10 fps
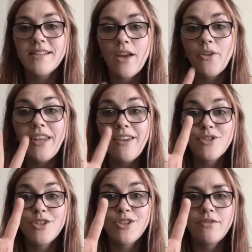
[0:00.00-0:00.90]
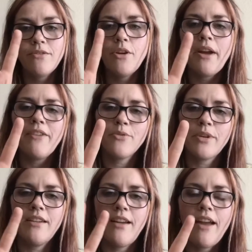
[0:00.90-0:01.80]
I only have, no, I have three.
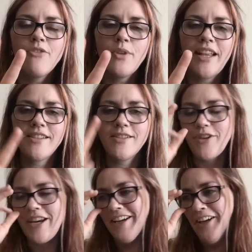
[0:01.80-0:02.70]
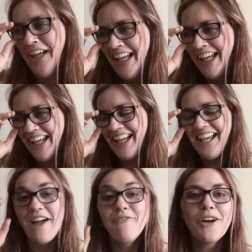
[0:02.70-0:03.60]
I have three lenses right now.
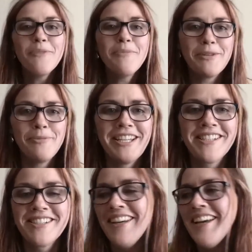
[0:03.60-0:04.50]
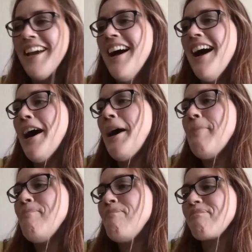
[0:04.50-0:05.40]
I'm very minimalist.
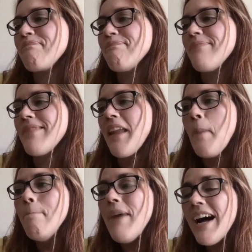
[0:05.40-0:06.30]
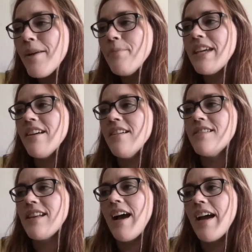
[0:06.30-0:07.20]
But because
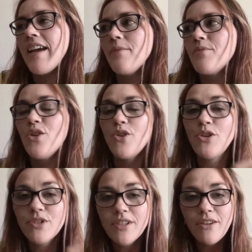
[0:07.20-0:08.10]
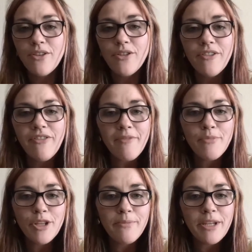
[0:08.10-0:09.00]
I am so used to the 35
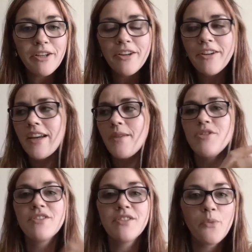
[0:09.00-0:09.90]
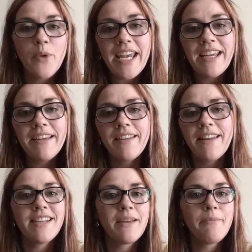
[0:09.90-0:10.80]
millimeter and I'm used to the weight, and
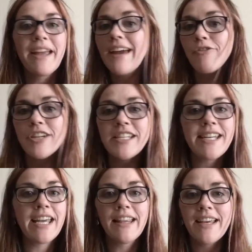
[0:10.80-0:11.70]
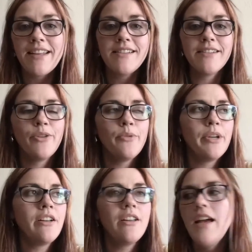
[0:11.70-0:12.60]
that's like my everyday lens, if you
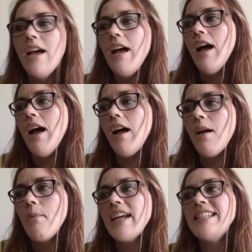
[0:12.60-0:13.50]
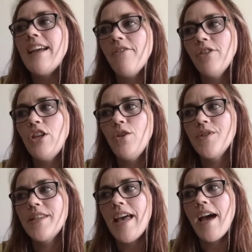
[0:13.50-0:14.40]
will, I definitely
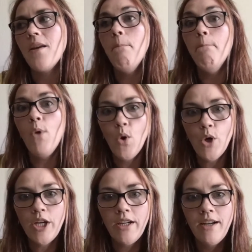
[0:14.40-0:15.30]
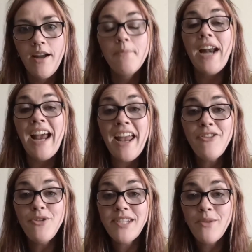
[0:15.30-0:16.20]
use that more. But I have
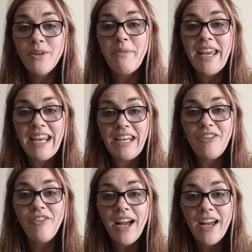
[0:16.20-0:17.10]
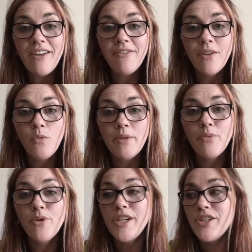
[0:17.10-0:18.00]
used it with my 85
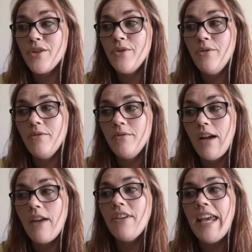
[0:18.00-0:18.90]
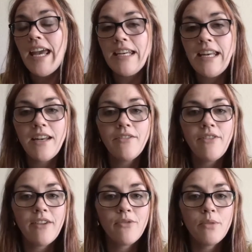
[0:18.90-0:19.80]
1.2. I have a Canon
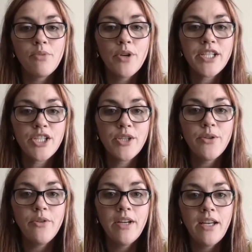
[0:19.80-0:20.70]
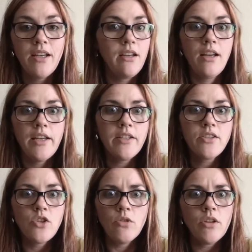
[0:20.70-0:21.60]
85 1.2. And
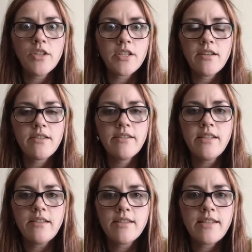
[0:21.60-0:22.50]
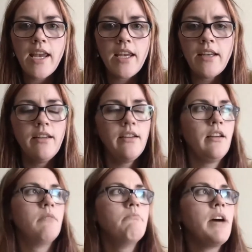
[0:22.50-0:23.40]
it's gorgeous. It's insane.
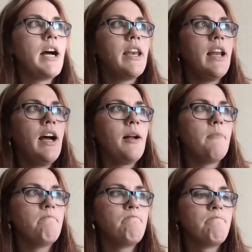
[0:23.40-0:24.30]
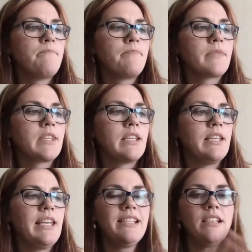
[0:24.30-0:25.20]
But
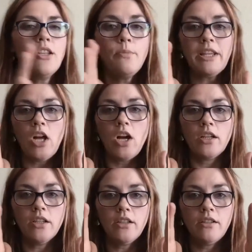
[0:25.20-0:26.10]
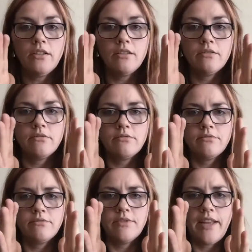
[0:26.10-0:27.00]
it's a little bit longer.
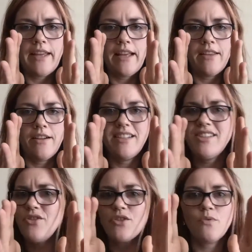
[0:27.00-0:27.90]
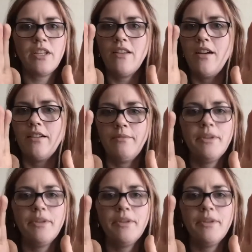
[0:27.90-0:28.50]
Not that long. This looks really long.